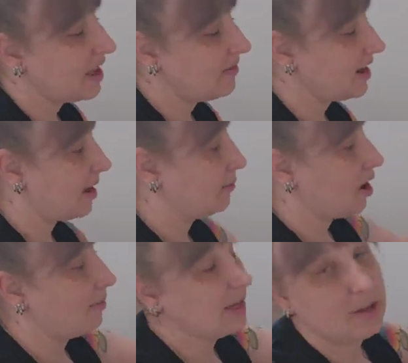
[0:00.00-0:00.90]
and then I'm
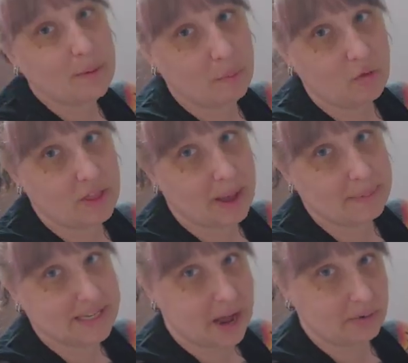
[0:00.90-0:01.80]
probably going to move them
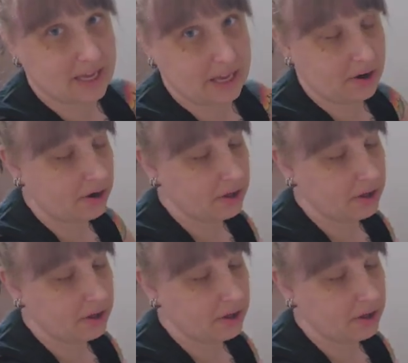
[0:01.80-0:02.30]
down here.